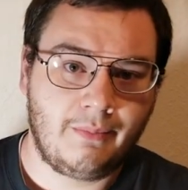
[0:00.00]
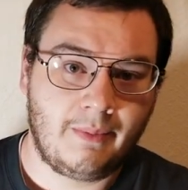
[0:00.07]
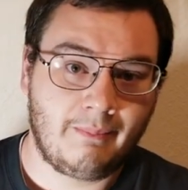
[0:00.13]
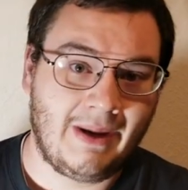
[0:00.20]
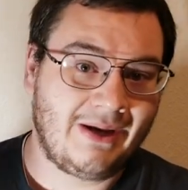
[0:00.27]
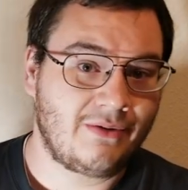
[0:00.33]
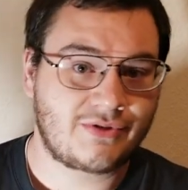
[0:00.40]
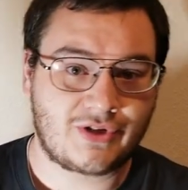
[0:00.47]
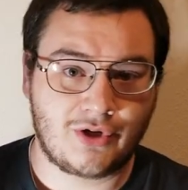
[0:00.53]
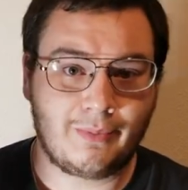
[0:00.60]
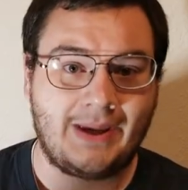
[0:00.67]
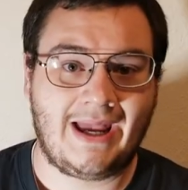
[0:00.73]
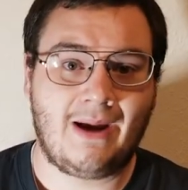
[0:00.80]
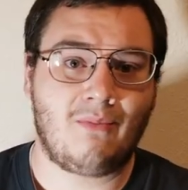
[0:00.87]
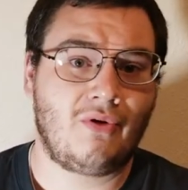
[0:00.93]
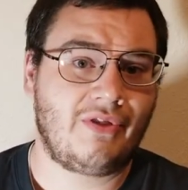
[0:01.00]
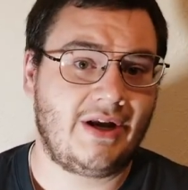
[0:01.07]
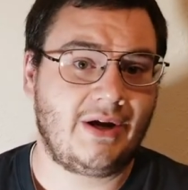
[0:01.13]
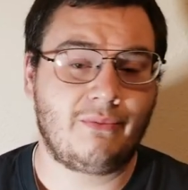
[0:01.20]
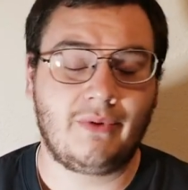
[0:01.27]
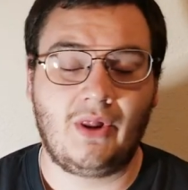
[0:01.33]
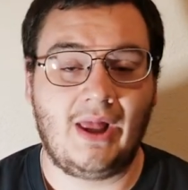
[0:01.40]
microscope camera that I
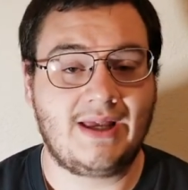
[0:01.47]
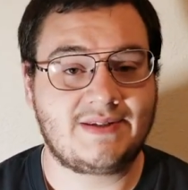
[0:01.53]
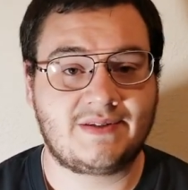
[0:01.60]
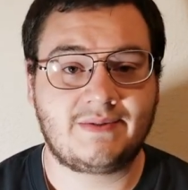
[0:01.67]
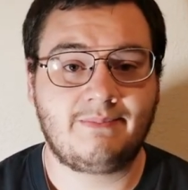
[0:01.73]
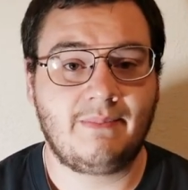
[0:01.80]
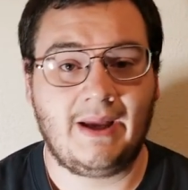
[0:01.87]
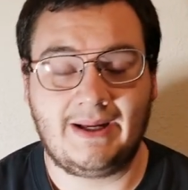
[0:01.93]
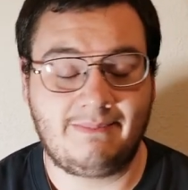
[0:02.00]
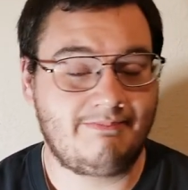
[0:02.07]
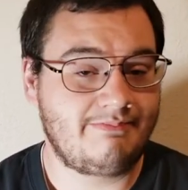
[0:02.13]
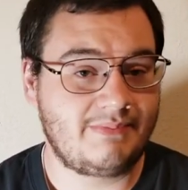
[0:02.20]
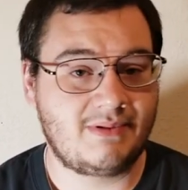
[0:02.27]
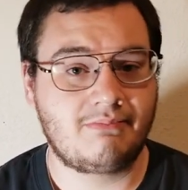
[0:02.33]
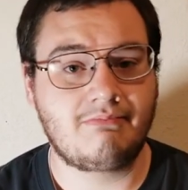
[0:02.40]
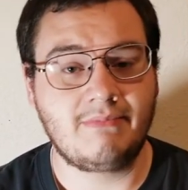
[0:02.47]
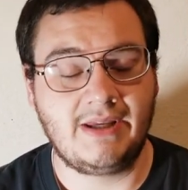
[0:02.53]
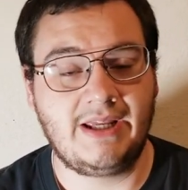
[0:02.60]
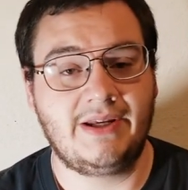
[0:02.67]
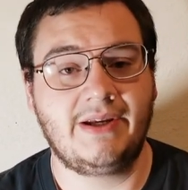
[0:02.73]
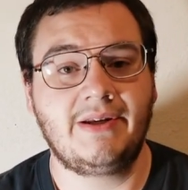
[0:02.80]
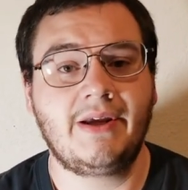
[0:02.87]
realized I
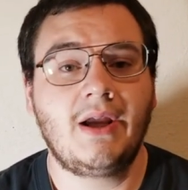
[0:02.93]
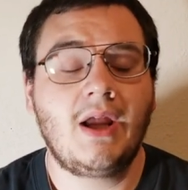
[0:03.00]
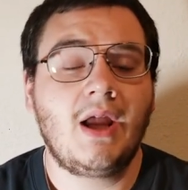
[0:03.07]
needed.